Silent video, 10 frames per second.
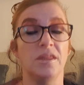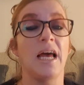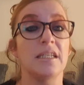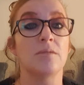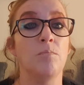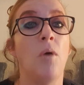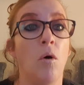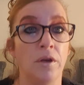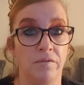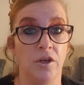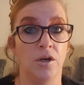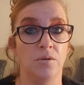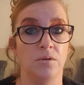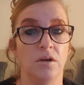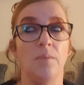That's my view.
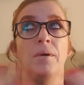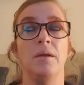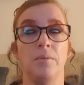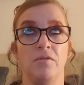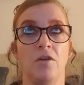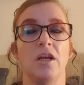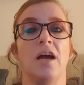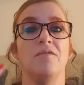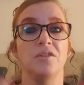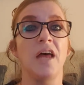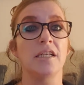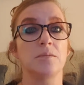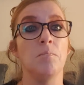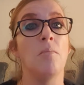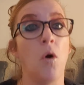I better be very careful. That's
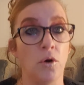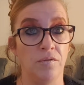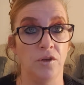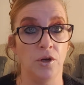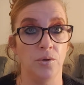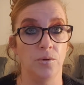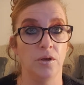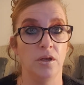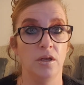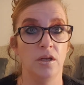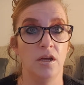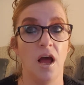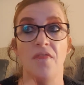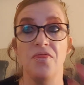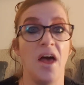my view.
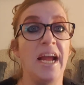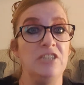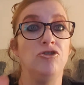They